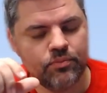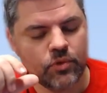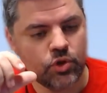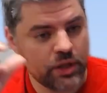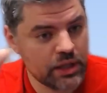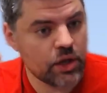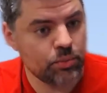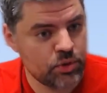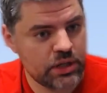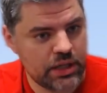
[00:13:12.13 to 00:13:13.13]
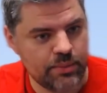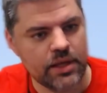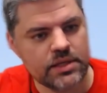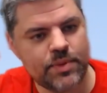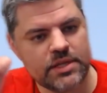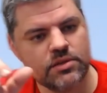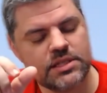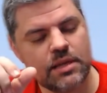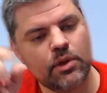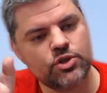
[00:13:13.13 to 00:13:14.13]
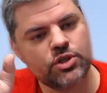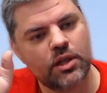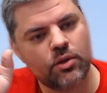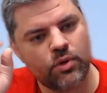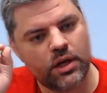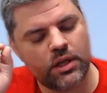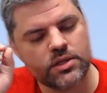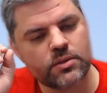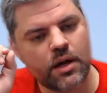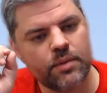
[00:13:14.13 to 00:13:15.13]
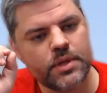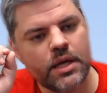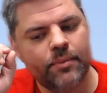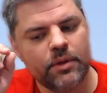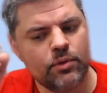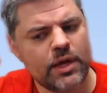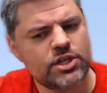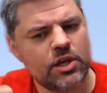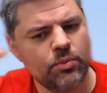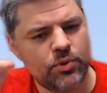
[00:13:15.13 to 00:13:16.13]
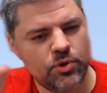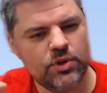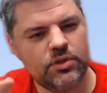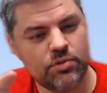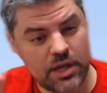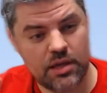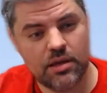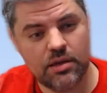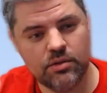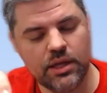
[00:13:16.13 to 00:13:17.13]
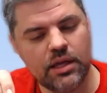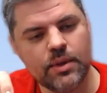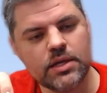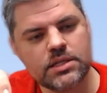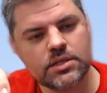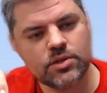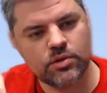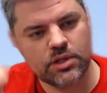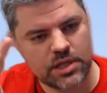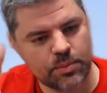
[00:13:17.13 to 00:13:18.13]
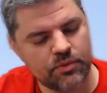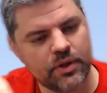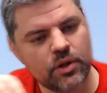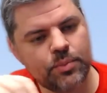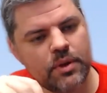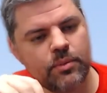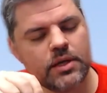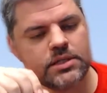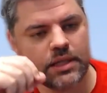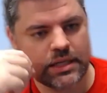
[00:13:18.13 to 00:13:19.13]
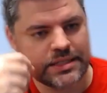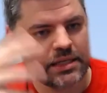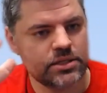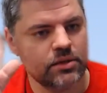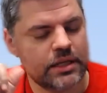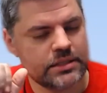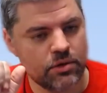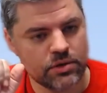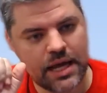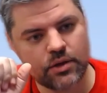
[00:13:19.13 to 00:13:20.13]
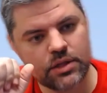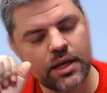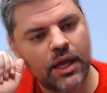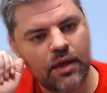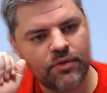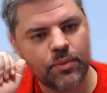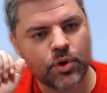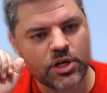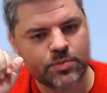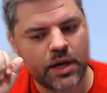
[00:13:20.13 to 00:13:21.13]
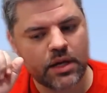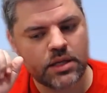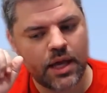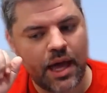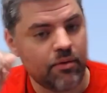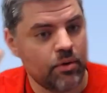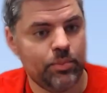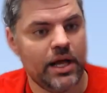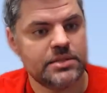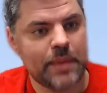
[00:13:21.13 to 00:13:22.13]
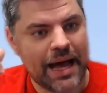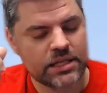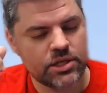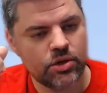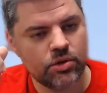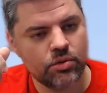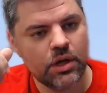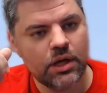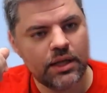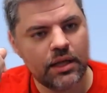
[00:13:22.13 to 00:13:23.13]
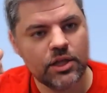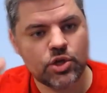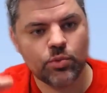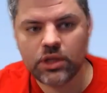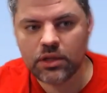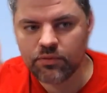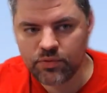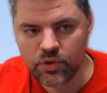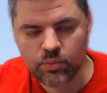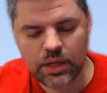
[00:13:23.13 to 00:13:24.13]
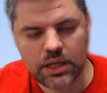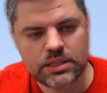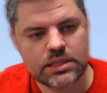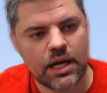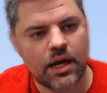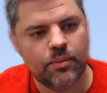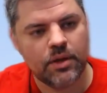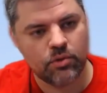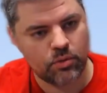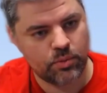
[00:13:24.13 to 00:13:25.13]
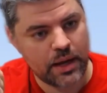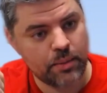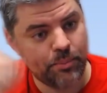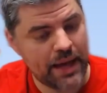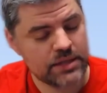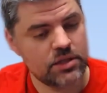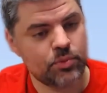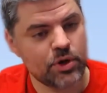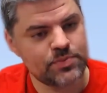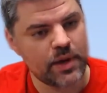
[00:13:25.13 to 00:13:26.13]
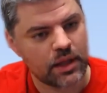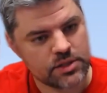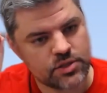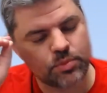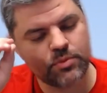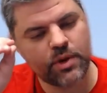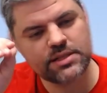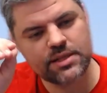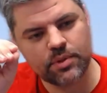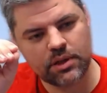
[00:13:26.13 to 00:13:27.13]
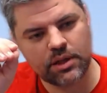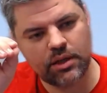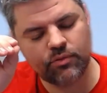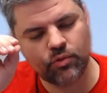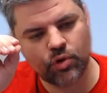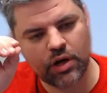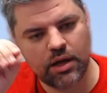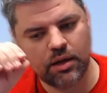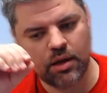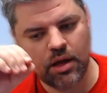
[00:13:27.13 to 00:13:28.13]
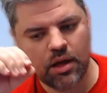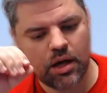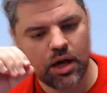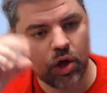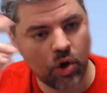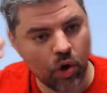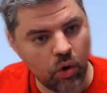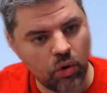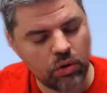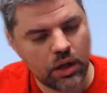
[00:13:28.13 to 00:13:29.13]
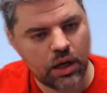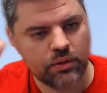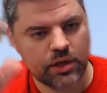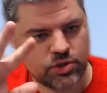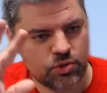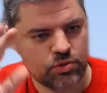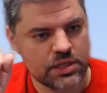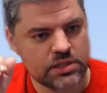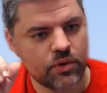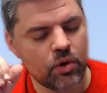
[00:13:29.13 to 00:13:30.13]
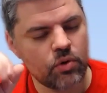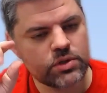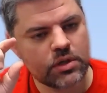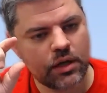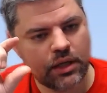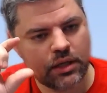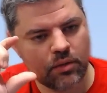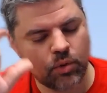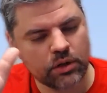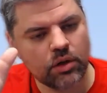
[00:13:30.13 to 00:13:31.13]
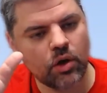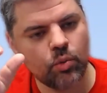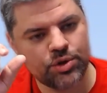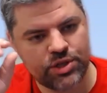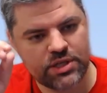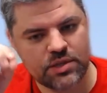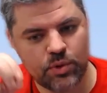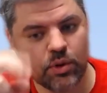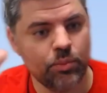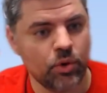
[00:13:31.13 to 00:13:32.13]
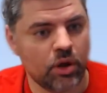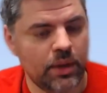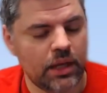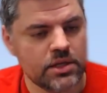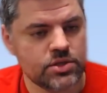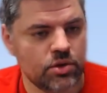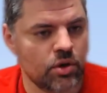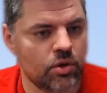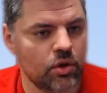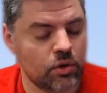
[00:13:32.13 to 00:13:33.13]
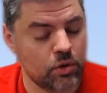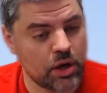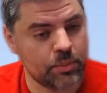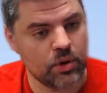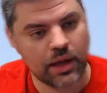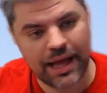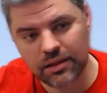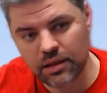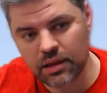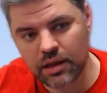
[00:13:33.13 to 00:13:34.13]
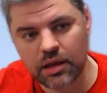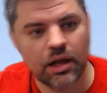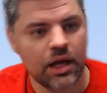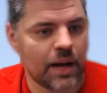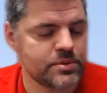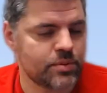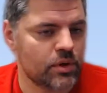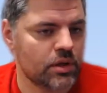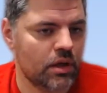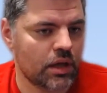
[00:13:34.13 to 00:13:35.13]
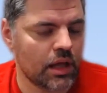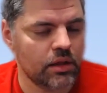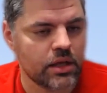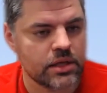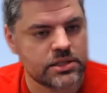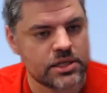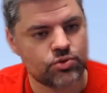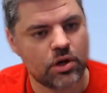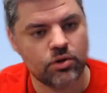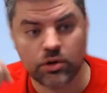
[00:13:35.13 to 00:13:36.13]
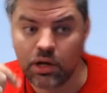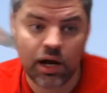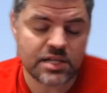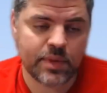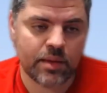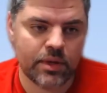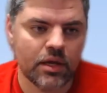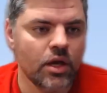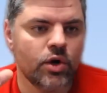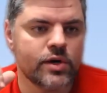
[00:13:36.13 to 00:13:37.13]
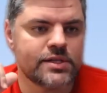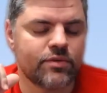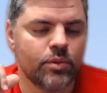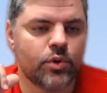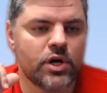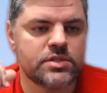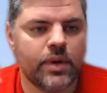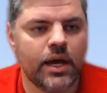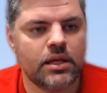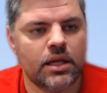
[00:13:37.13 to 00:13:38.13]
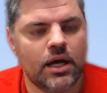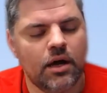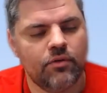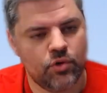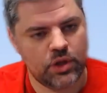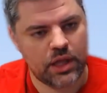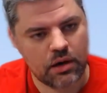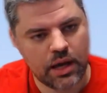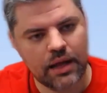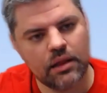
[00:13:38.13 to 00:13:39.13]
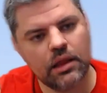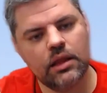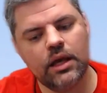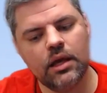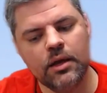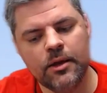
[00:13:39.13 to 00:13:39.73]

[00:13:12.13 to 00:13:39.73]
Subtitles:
uniquely computed emails based on the same logic that I already described. It will actually compute 3 unique emails. So there's a couple follow-up emails, then it sends those out. If the prospect ever replies back to you, then literally within a few minutes, it will reply back to the prospect, and it's optimized typically for a goal. There are 2 sets of goals. Either one goal, which is we want to book a meeting, so you can hook up your calendar link, HubSpot calendar link, etc. You can ask maybe also from the prospect for their calendar link.